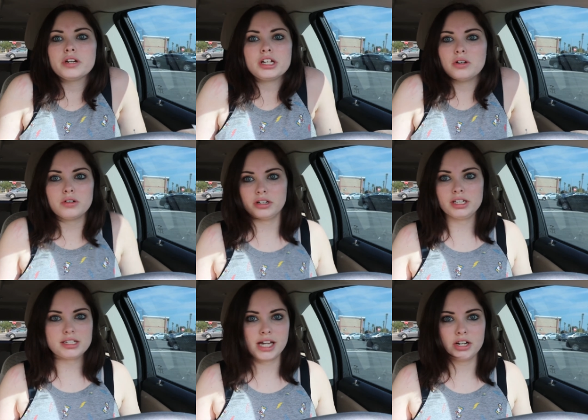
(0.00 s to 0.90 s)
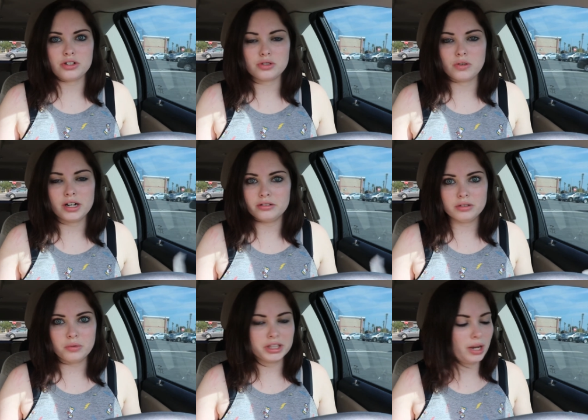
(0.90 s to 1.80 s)
Greek yogurt in the entire store. I don't
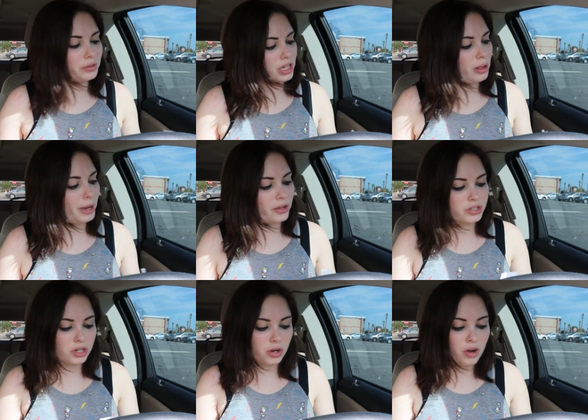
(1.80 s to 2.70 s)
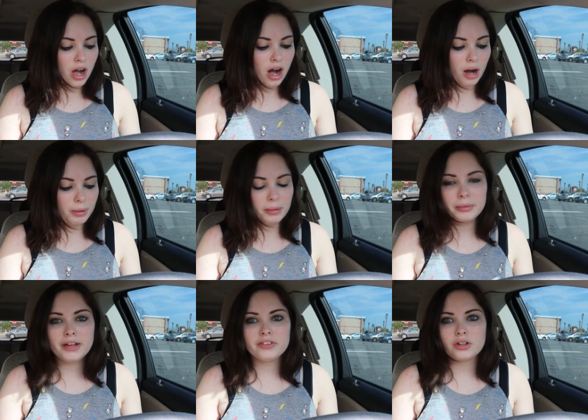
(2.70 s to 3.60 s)
know what that was all about. So I'll
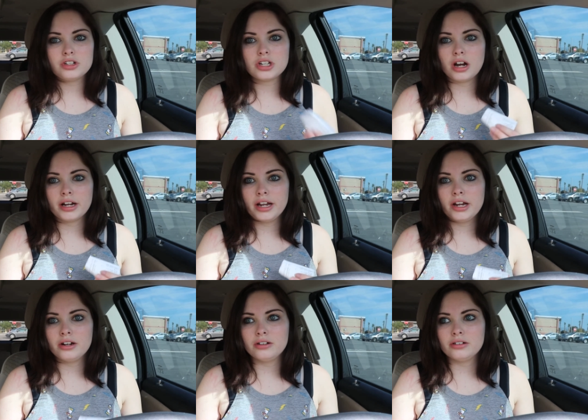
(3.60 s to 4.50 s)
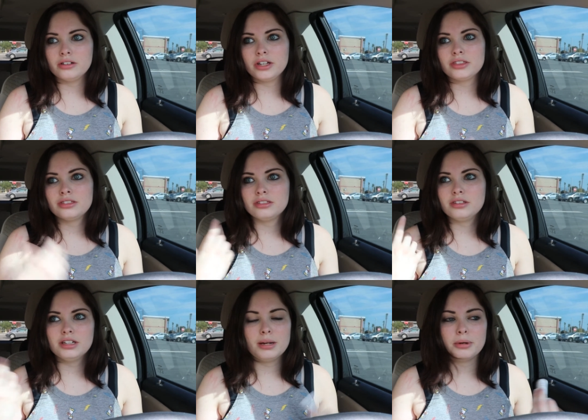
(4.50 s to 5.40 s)
probably have to go to Target or like
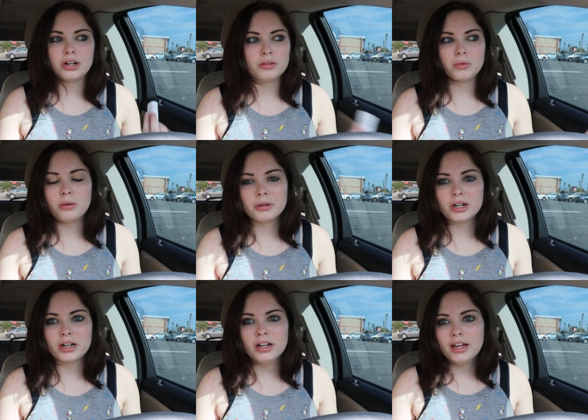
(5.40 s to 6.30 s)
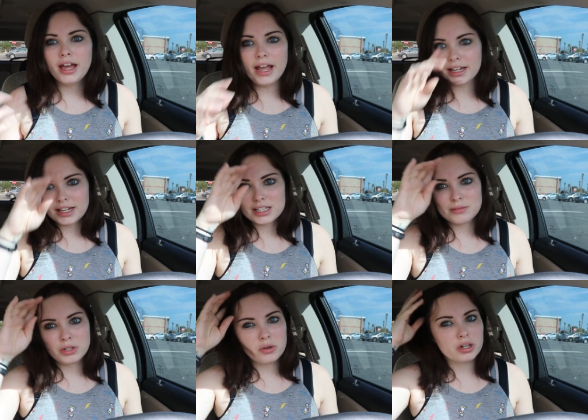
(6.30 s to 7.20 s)
the neighborhood Walmart and get
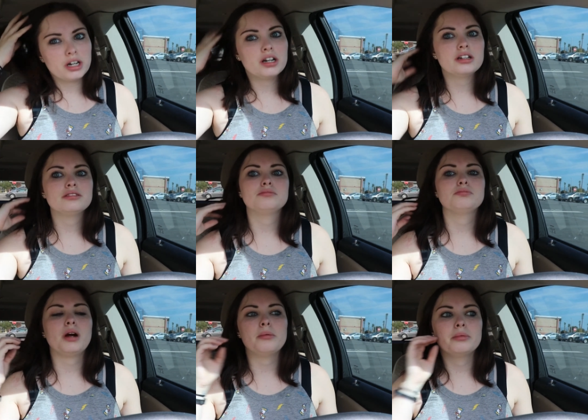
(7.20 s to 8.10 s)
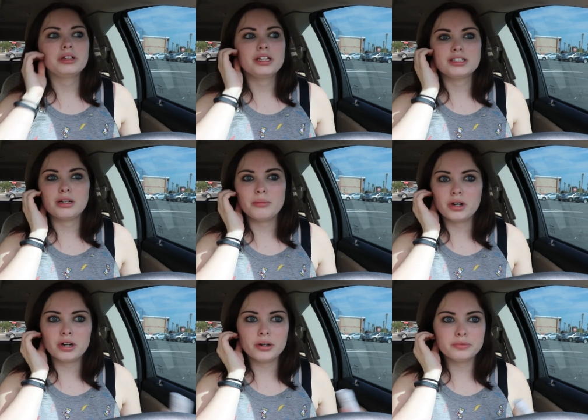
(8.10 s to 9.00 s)
some yogurt probably like
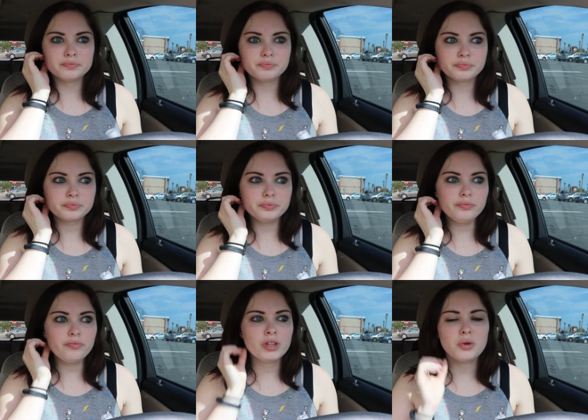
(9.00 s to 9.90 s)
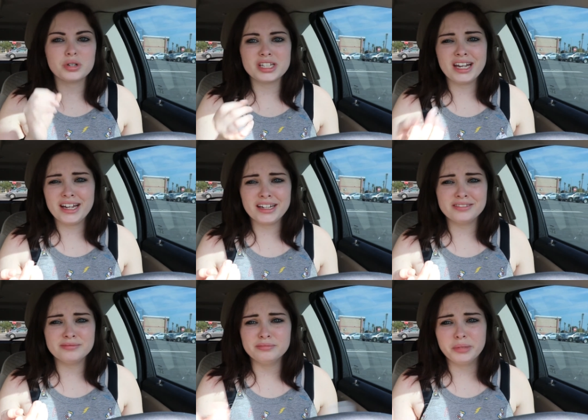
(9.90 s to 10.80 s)
tomorrow or
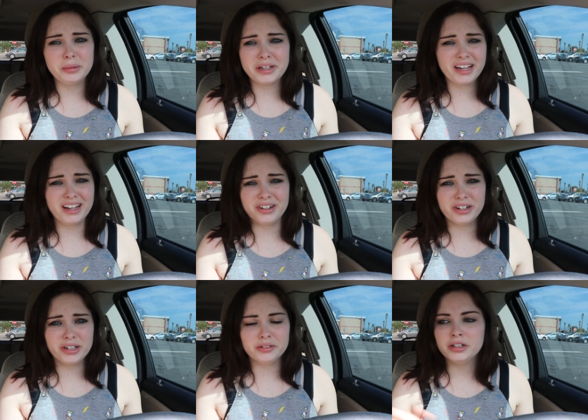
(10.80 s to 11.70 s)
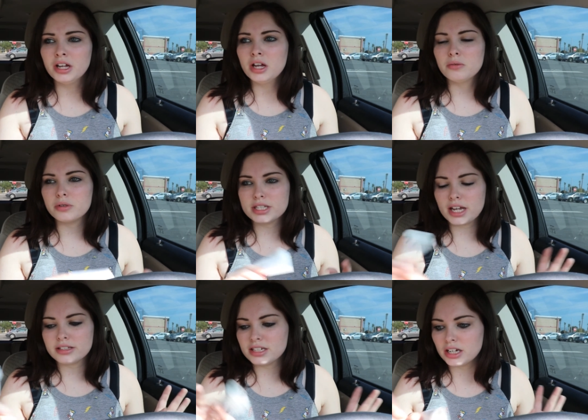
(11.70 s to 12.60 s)
today, maybe. I don't know. We'll
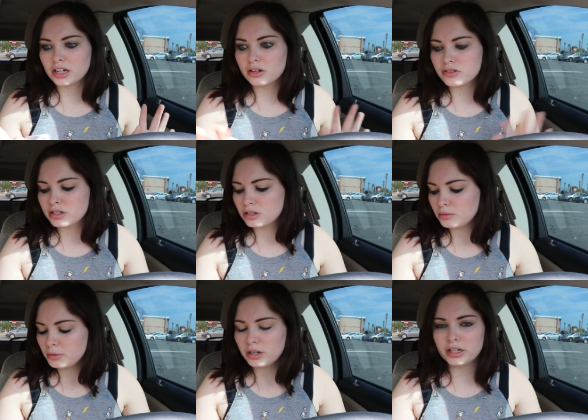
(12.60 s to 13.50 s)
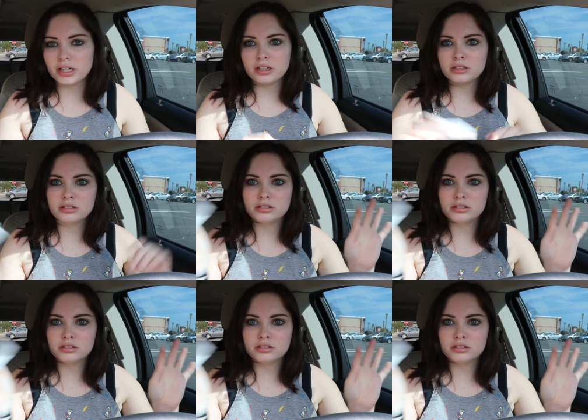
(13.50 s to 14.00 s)
see how today goes. I'm already,